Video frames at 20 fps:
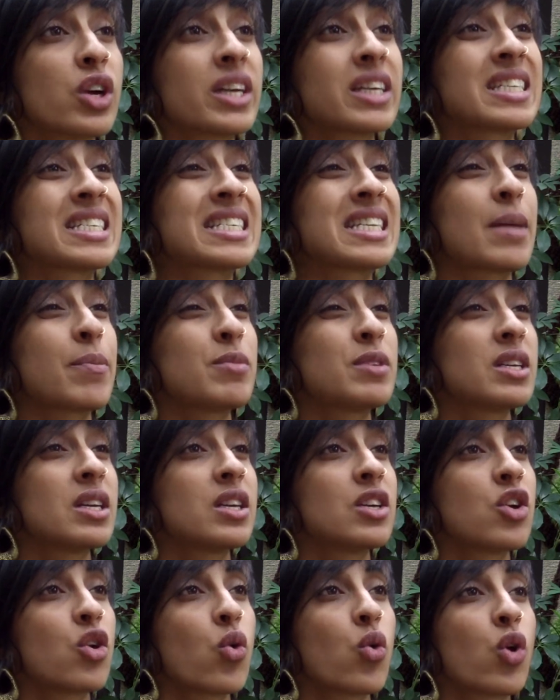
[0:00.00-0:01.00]
or
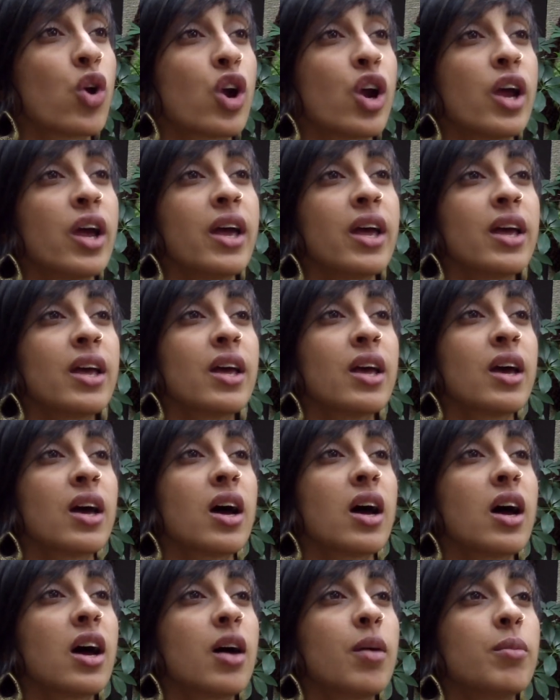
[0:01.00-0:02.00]
accepted, or
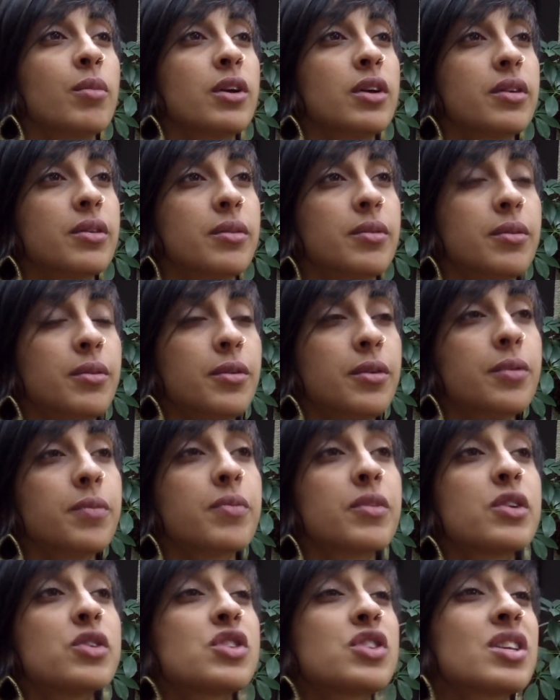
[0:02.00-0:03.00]

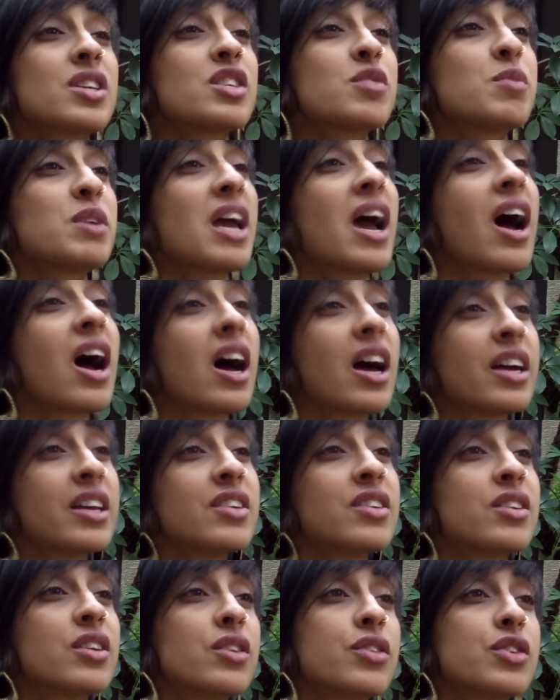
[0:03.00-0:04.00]
there's things
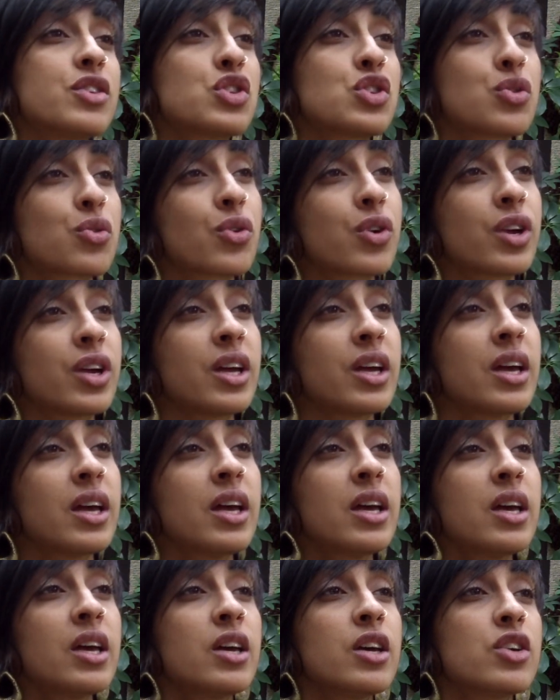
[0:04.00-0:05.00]
behind the story.
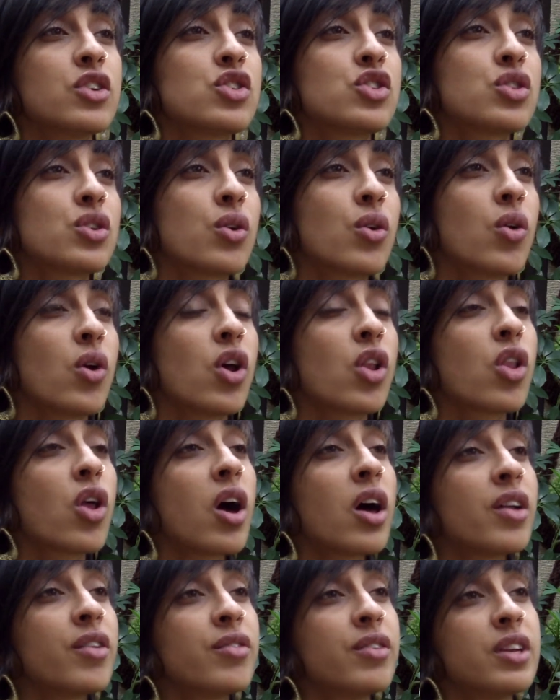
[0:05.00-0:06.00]
So a
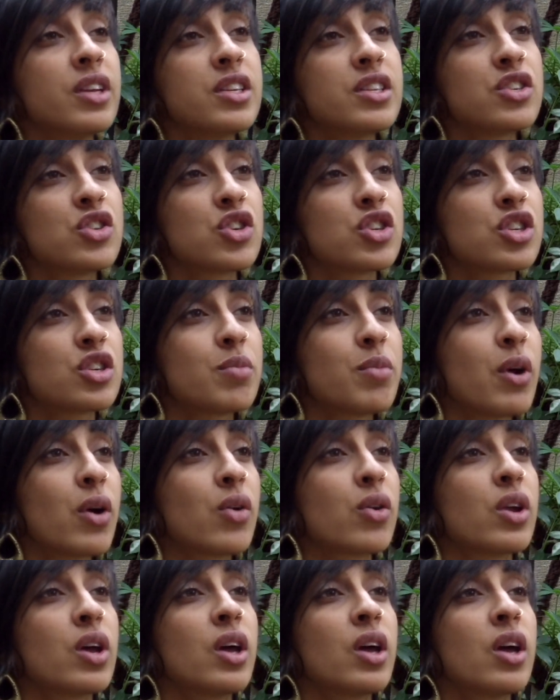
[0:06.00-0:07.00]
lot of it is just
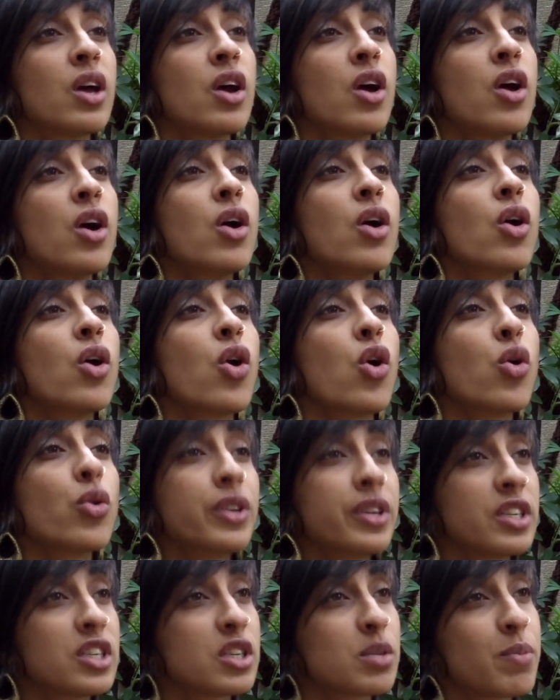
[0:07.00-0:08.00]
about
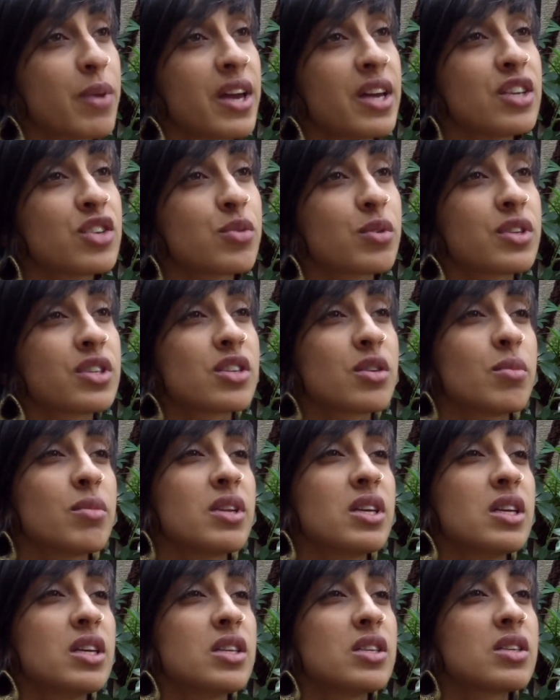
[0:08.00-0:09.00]
holding space when
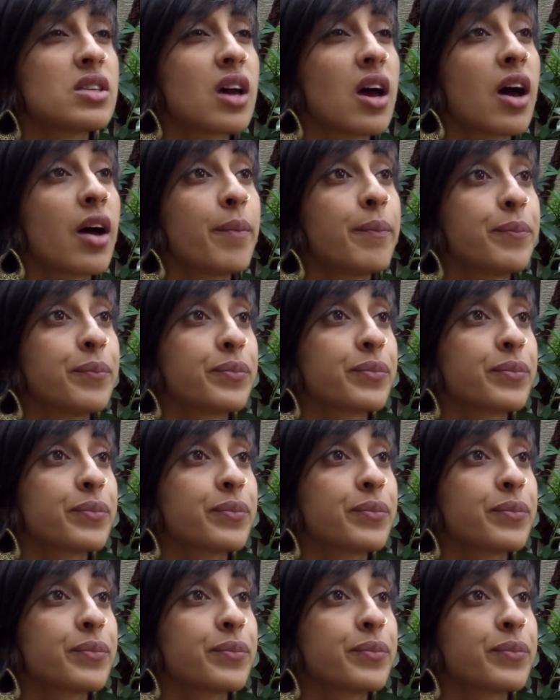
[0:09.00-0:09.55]
somebody's